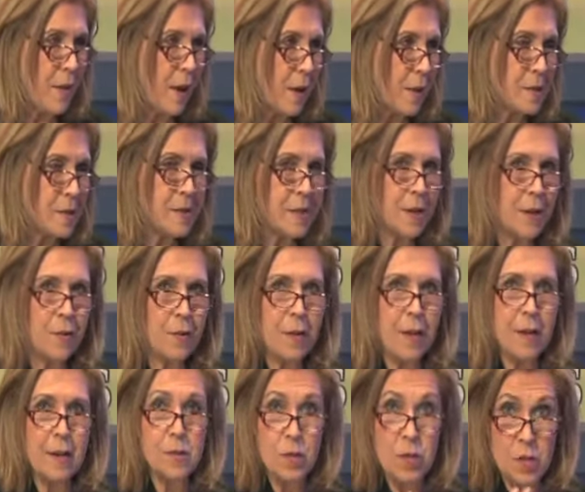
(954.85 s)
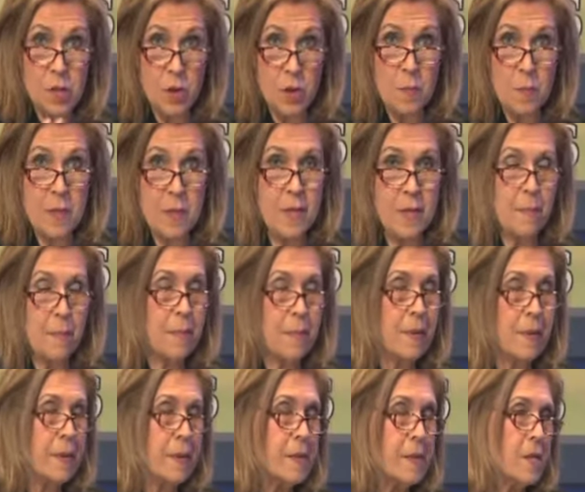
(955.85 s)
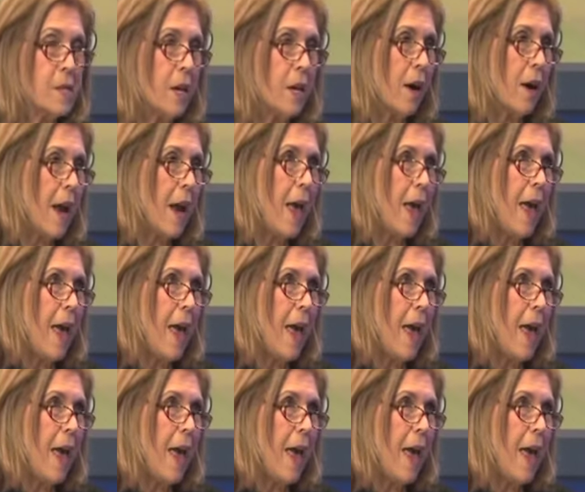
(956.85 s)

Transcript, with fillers: Health Center that has just opened up this year